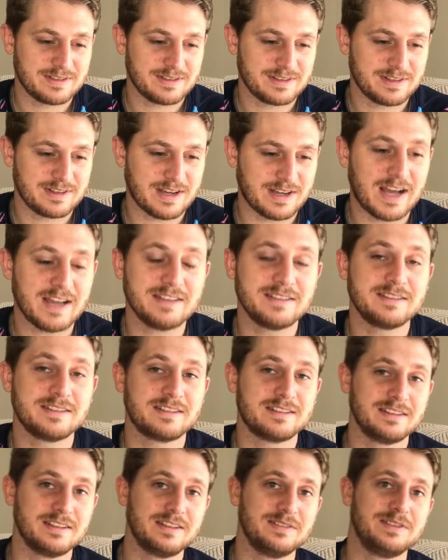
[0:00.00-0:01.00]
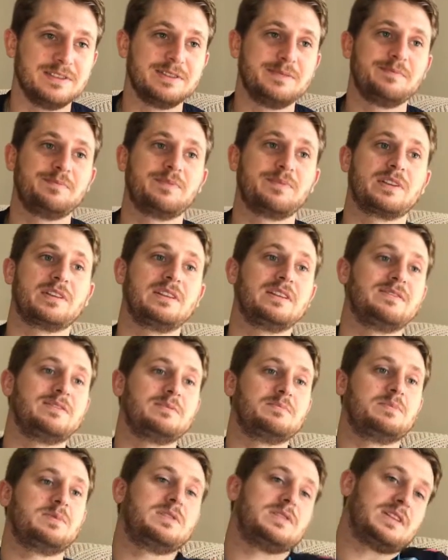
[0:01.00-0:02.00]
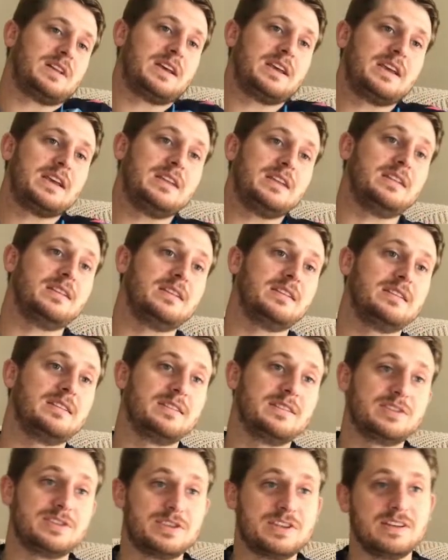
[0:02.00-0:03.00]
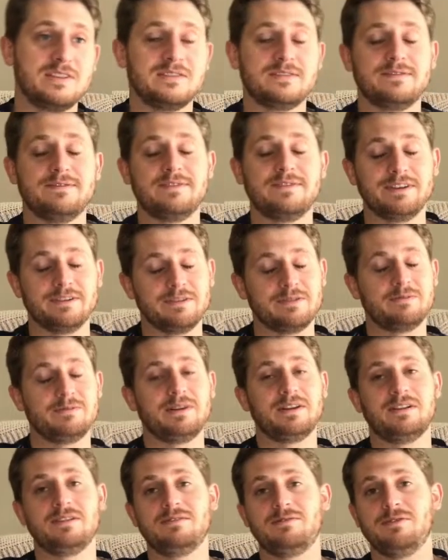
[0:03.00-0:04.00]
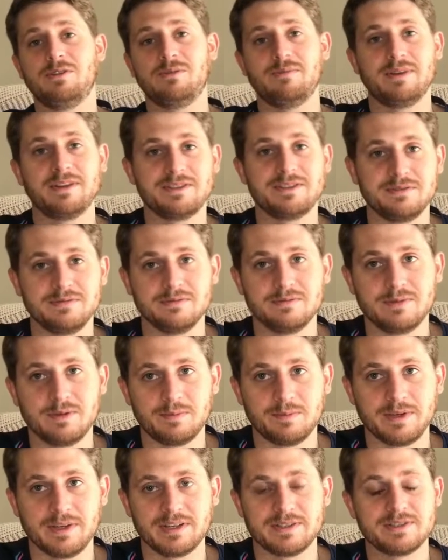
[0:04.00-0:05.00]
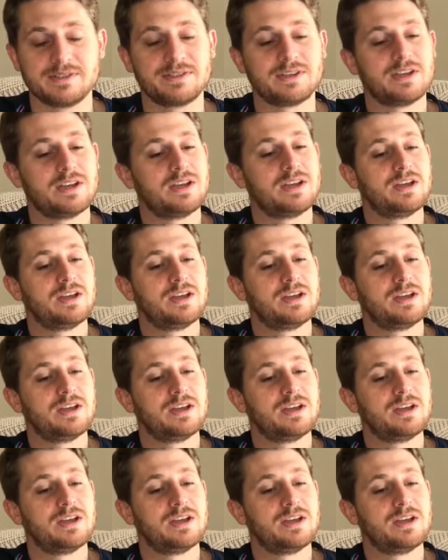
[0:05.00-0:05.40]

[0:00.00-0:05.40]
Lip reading: I took Cleveland. Cleveland played the Chiefs very well, one of my Super Bowl picks.